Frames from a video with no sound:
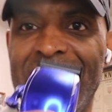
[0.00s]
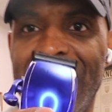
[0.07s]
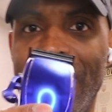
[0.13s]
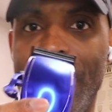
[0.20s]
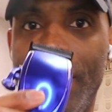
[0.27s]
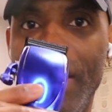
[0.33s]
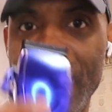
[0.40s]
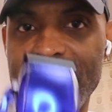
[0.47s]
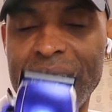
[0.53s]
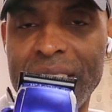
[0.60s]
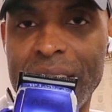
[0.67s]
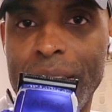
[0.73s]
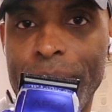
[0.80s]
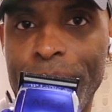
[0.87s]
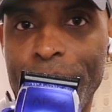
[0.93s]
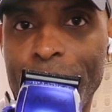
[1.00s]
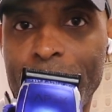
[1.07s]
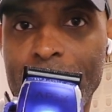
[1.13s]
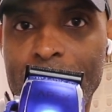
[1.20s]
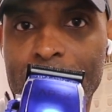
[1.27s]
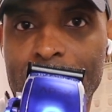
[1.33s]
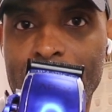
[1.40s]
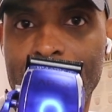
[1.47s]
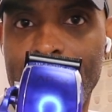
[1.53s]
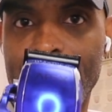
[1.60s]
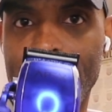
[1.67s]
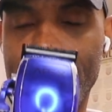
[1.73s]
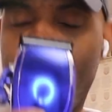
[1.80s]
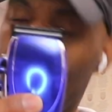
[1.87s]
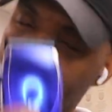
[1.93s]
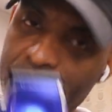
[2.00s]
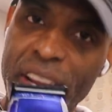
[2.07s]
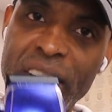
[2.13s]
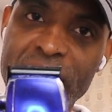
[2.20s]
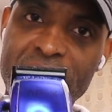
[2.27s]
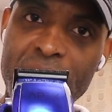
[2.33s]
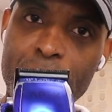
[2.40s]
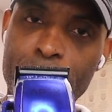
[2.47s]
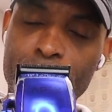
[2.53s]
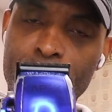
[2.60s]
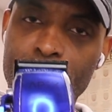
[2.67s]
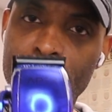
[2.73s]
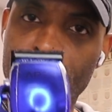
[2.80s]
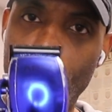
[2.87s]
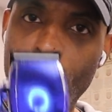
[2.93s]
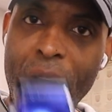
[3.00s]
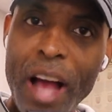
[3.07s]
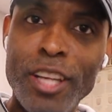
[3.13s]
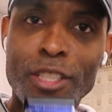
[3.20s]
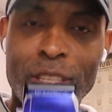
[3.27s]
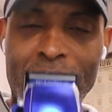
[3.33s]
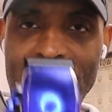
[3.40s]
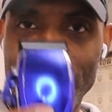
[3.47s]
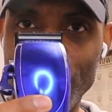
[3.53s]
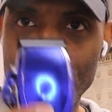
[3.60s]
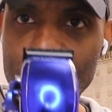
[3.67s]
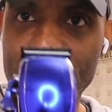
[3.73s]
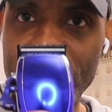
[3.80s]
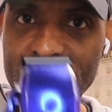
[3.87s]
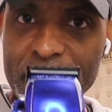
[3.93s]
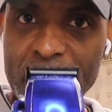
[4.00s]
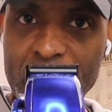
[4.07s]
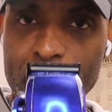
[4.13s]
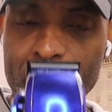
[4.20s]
this, perfect example of why you should have 2 of everything